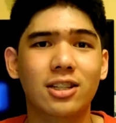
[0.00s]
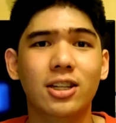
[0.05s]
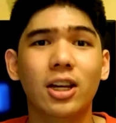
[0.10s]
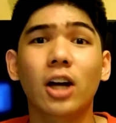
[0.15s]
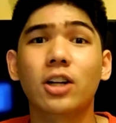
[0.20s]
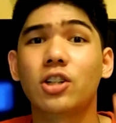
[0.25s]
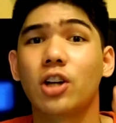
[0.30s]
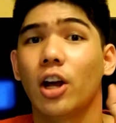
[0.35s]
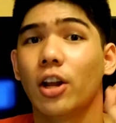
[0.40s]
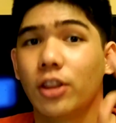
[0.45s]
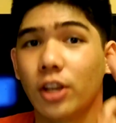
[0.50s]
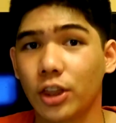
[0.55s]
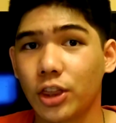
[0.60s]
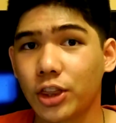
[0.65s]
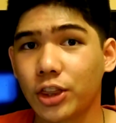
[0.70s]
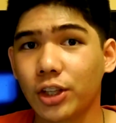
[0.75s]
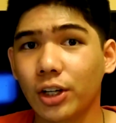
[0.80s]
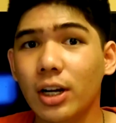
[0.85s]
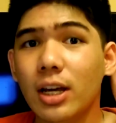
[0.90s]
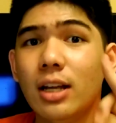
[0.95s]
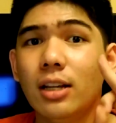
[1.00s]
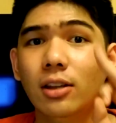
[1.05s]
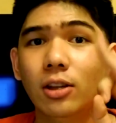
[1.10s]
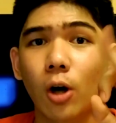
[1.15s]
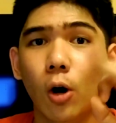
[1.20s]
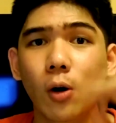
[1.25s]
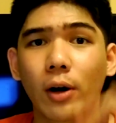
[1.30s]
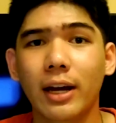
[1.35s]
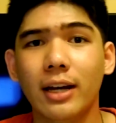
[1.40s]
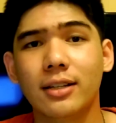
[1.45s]
As such, the
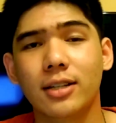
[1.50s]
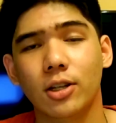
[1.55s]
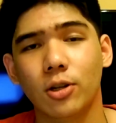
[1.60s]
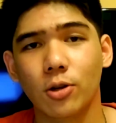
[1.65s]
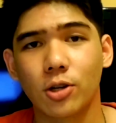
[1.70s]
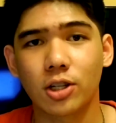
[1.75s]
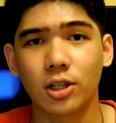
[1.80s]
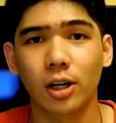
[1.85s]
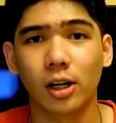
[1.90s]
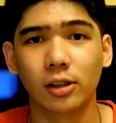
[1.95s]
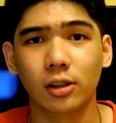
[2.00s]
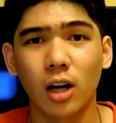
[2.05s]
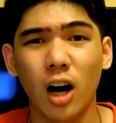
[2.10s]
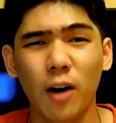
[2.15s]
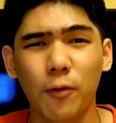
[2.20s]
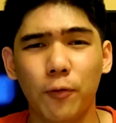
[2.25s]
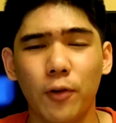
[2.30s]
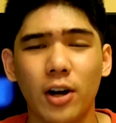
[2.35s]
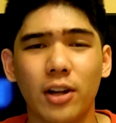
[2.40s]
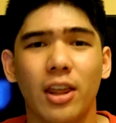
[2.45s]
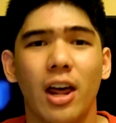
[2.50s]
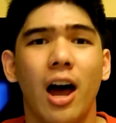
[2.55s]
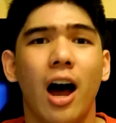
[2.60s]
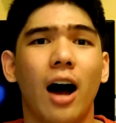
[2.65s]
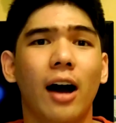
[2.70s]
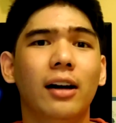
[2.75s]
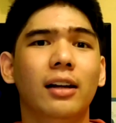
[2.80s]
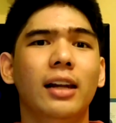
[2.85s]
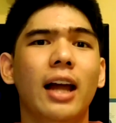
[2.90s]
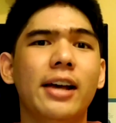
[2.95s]
3 tokens that you start off with
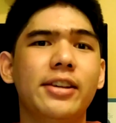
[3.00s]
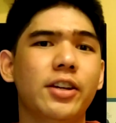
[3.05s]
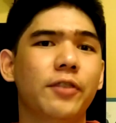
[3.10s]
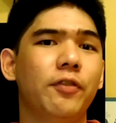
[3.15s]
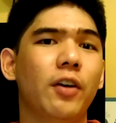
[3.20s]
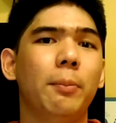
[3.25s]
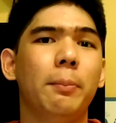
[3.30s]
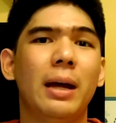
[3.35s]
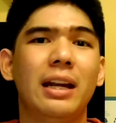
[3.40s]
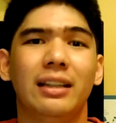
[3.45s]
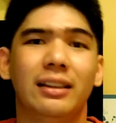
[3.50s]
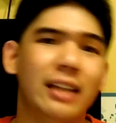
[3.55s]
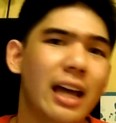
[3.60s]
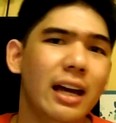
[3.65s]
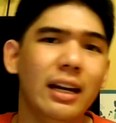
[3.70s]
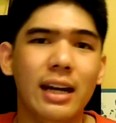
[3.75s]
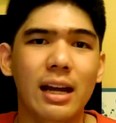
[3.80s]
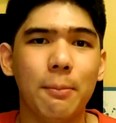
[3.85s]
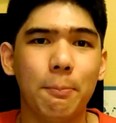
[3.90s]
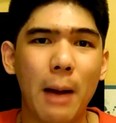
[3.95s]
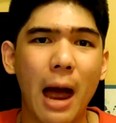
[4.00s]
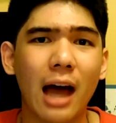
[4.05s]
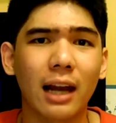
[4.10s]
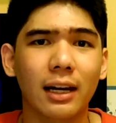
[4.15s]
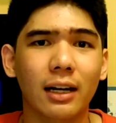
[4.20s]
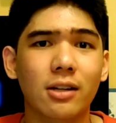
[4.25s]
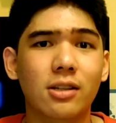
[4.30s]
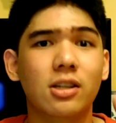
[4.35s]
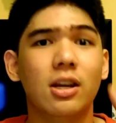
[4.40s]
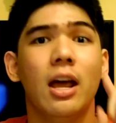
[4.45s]
are less of a maintaining
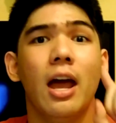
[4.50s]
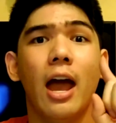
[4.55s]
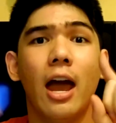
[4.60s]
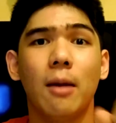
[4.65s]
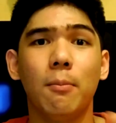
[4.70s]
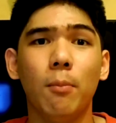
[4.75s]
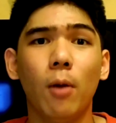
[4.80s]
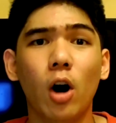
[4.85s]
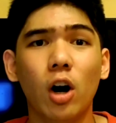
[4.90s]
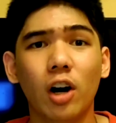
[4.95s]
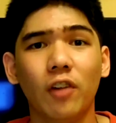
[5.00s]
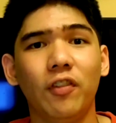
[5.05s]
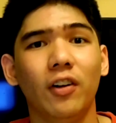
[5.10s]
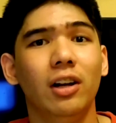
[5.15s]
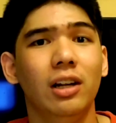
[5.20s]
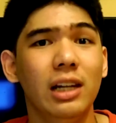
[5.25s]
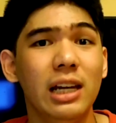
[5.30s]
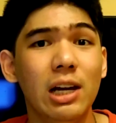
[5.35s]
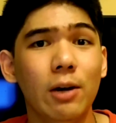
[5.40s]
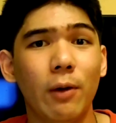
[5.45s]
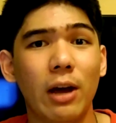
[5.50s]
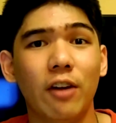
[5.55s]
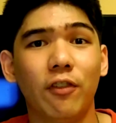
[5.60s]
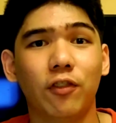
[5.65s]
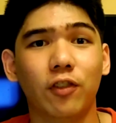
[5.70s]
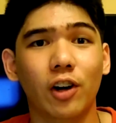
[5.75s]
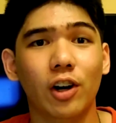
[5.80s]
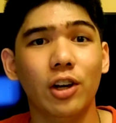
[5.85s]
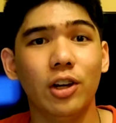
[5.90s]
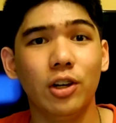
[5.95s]
balance and more of a
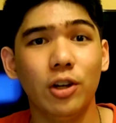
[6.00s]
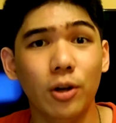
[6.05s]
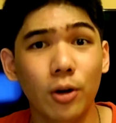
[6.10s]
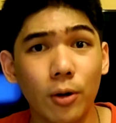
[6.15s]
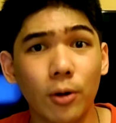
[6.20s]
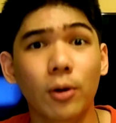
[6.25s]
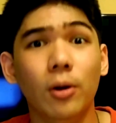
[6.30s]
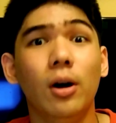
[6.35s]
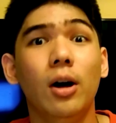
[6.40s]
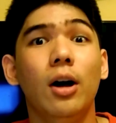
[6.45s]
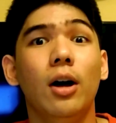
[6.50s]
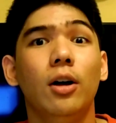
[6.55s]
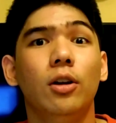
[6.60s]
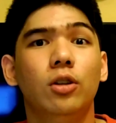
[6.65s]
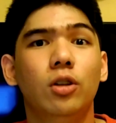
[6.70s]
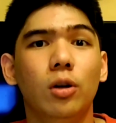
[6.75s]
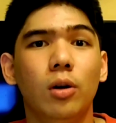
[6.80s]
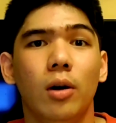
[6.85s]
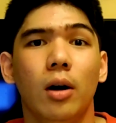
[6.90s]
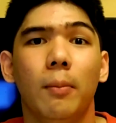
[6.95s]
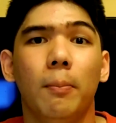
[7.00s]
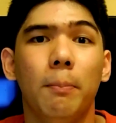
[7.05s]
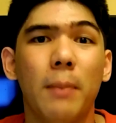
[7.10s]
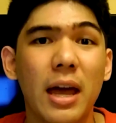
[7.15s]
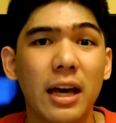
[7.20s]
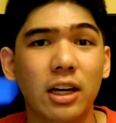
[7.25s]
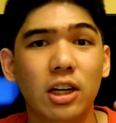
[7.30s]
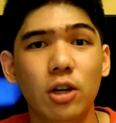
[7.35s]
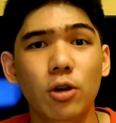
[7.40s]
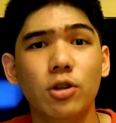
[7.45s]
leeway for you to
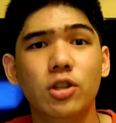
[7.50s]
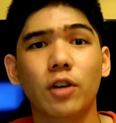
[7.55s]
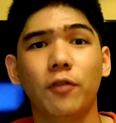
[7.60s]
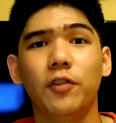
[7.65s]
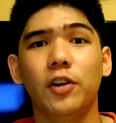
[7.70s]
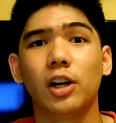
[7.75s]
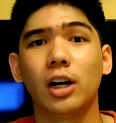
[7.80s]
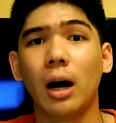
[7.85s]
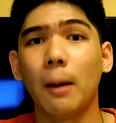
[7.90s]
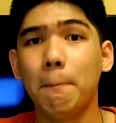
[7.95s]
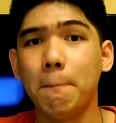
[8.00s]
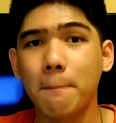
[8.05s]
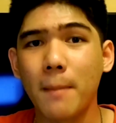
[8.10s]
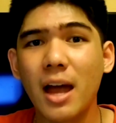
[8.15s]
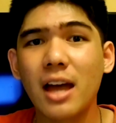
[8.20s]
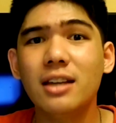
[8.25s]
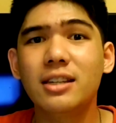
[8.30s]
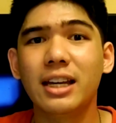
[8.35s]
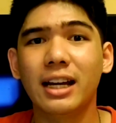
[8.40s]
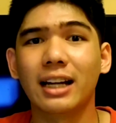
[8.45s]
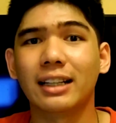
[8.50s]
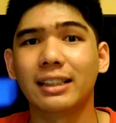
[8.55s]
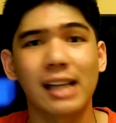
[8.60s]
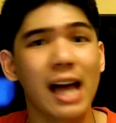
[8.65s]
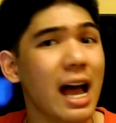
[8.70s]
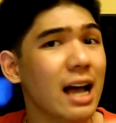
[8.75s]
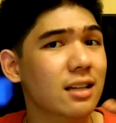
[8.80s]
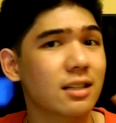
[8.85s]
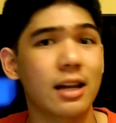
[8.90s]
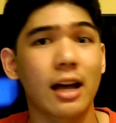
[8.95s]
make use of your amazing
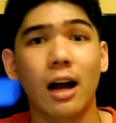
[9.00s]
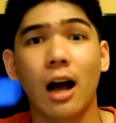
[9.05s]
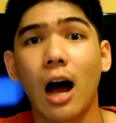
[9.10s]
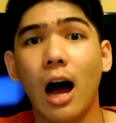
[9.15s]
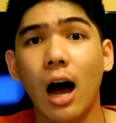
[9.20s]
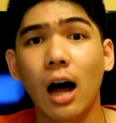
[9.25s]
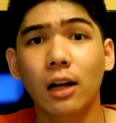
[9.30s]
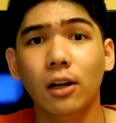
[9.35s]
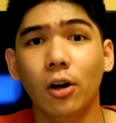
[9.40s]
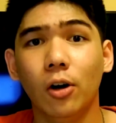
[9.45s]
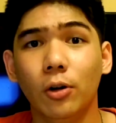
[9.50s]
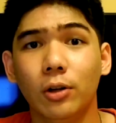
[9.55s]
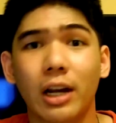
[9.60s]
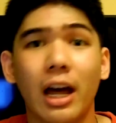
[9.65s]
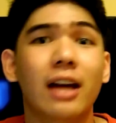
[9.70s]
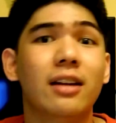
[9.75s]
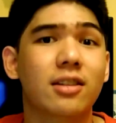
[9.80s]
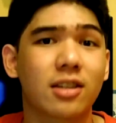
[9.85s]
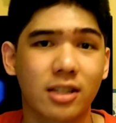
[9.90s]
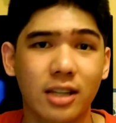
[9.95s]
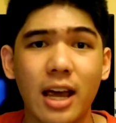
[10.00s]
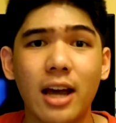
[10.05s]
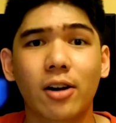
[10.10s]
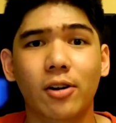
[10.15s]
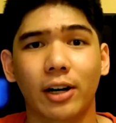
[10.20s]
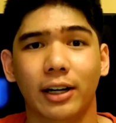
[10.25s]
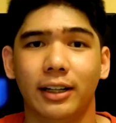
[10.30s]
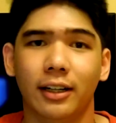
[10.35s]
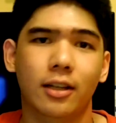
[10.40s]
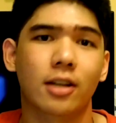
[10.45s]
attacks like Hollowed and
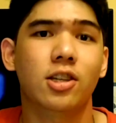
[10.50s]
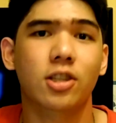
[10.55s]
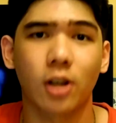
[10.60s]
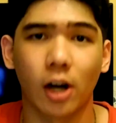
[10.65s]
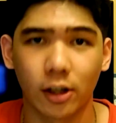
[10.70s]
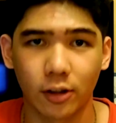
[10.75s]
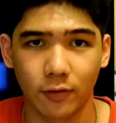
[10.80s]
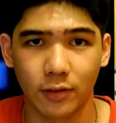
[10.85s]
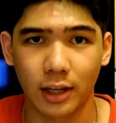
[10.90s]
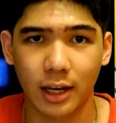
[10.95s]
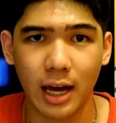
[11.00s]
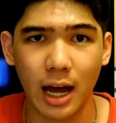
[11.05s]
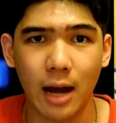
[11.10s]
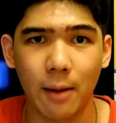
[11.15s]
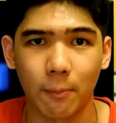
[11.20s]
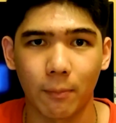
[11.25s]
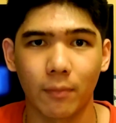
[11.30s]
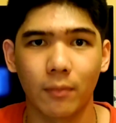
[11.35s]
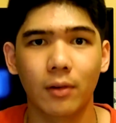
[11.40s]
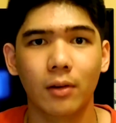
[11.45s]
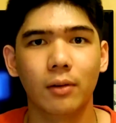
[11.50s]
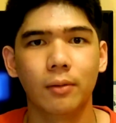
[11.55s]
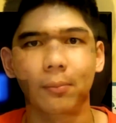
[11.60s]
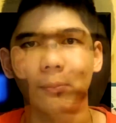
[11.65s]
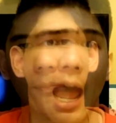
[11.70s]
Sacred at the start of the game.